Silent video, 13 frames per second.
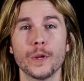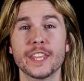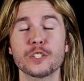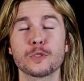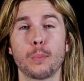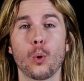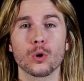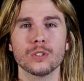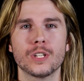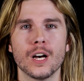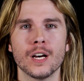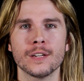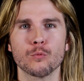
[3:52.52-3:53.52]
With his portal
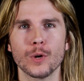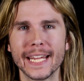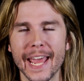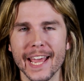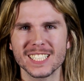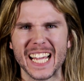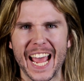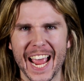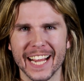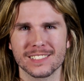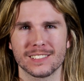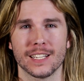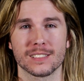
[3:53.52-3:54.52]
gun, Rick has
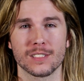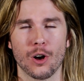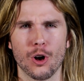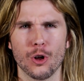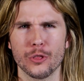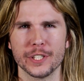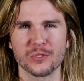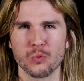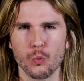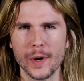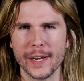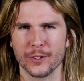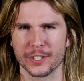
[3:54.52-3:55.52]
access to all this
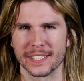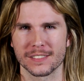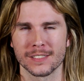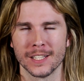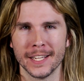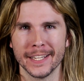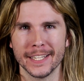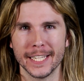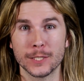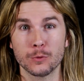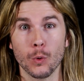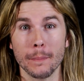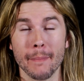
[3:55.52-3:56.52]
weirdness.
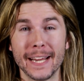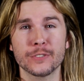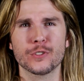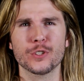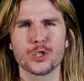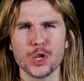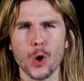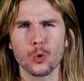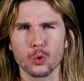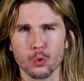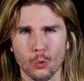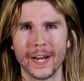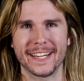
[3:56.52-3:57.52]
It's what makes the show
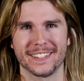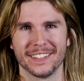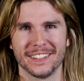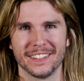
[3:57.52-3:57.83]
great.